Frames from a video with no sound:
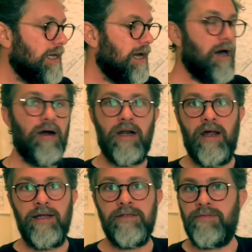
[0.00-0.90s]
Our
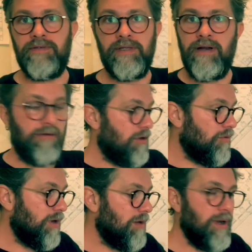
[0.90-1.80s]
clients, obviously, they're a
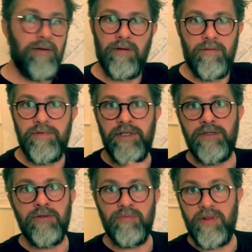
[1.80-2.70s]
long way away. Not obviously
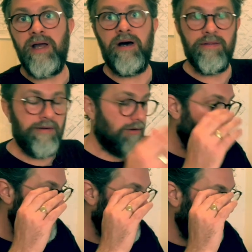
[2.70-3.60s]
at all, but they are. They're a long
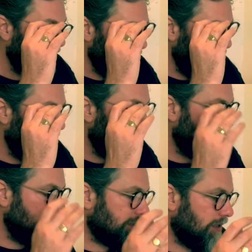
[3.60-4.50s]
way away.
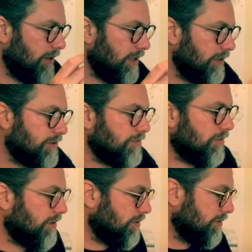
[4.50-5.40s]
This client
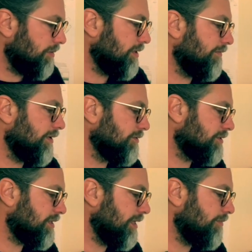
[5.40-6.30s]
was, let me have a little
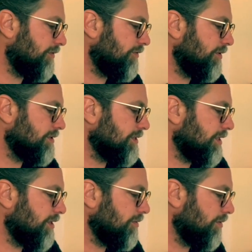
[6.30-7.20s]
skim through and
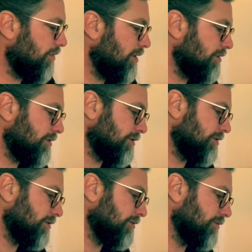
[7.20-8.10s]
see who it was.
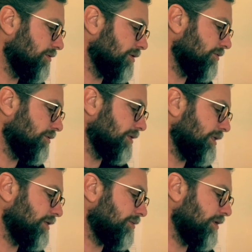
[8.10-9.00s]
Oh, there's always a
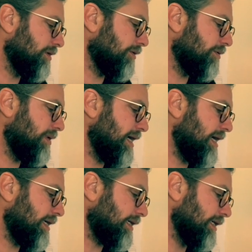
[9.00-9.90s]
testimonial on the
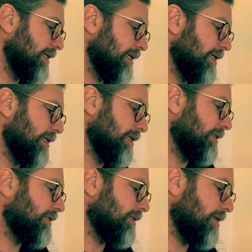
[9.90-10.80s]
back.
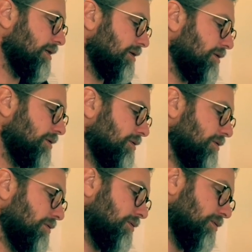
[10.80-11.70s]

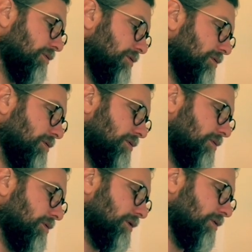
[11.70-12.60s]
So,
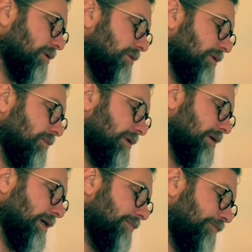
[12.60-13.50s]
go on. Where
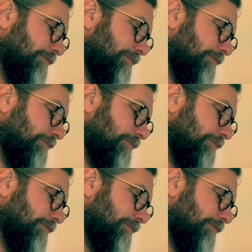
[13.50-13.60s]
are you?